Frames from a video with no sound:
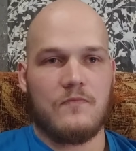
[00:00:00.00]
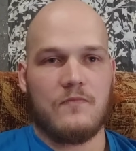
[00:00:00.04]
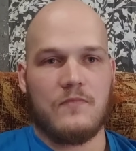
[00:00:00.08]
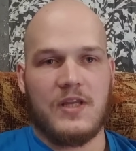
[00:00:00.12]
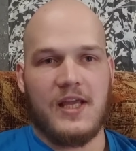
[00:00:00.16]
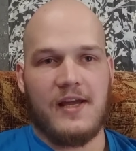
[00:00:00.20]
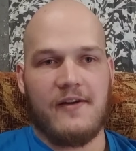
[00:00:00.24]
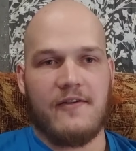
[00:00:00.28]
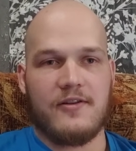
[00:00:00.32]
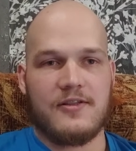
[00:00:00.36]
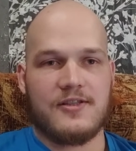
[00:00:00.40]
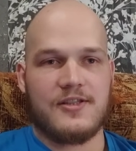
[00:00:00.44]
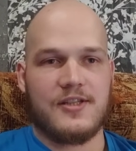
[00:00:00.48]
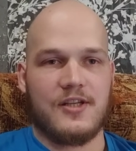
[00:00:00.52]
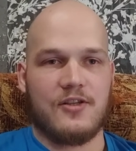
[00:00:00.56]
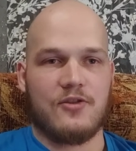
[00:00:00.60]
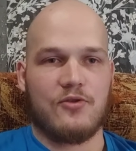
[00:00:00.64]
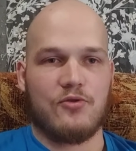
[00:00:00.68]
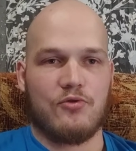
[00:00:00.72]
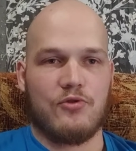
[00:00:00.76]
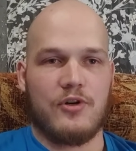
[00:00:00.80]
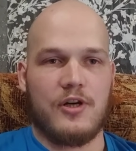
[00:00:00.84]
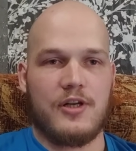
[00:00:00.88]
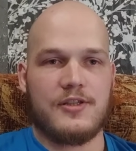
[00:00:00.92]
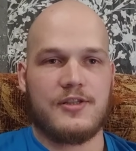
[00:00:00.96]
Devon's
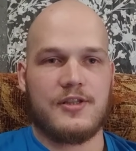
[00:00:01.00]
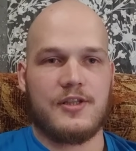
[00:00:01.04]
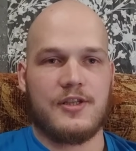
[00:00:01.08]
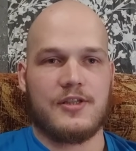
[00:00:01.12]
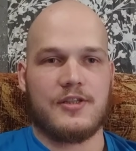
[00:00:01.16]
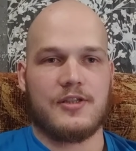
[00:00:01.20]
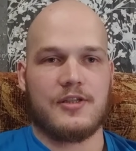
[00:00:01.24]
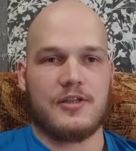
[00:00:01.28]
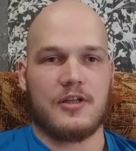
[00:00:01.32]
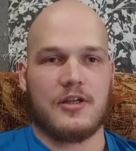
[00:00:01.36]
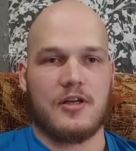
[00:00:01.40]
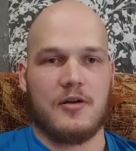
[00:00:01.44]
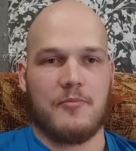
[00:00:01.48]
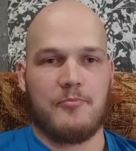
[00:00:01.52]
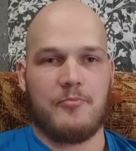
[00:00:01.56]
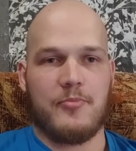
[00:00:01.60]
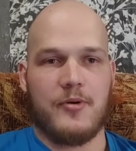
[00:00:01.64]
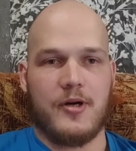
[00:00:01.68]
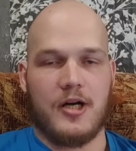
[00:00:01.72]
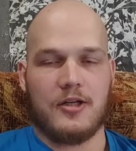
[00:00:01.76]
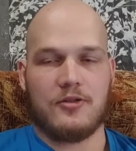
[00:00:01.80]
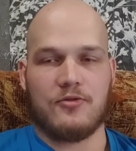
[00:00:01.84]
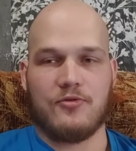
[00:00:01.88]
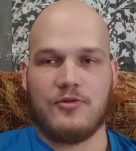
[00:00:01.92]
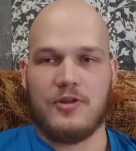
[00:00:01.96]
endurance is uh,
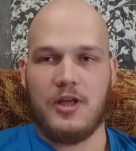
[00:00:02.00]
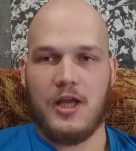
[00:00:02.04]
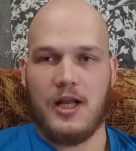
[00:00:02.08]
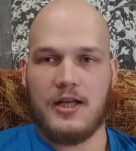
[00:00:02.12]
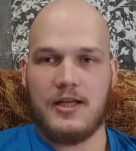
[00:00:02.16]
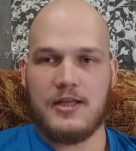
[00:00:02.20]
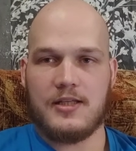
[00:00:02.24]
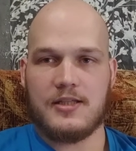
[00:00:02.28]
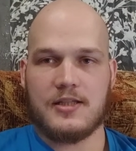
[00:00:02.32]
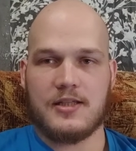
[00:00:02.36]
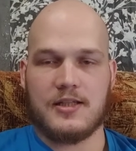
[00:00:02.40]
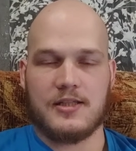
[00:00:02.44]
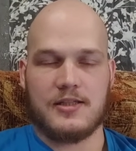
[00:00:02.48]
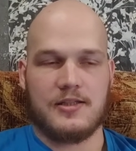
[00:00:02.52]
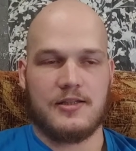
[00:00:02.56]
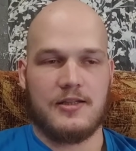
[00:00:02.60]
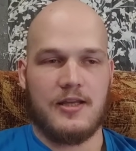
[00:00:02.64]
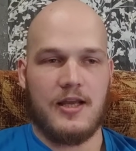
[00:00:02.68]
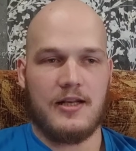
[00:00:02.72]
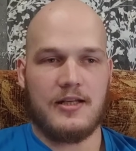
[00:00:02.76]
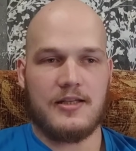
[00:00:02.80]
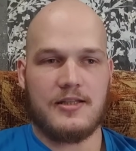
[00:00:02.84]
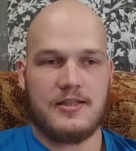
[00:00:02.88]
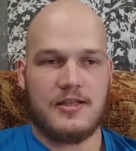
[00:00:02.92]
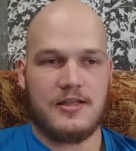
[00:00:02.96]
compared to Denis because
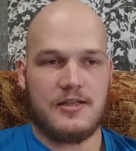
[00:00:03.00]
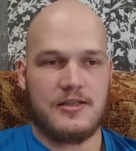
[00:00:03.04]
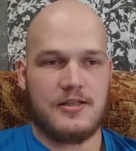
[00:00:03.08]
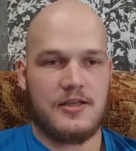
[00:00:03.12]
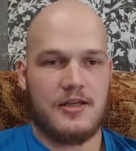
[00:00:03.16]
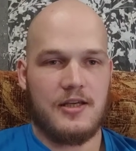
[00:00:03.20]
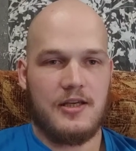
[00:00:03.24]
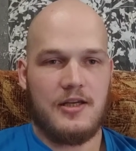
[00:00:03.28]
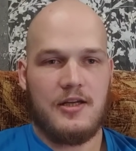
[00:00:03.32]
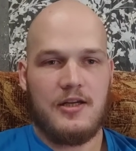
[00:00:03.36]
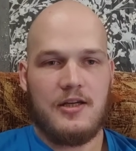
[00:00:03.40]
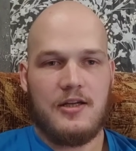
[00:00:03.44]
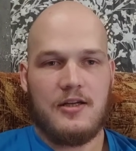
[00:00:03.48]
Denis's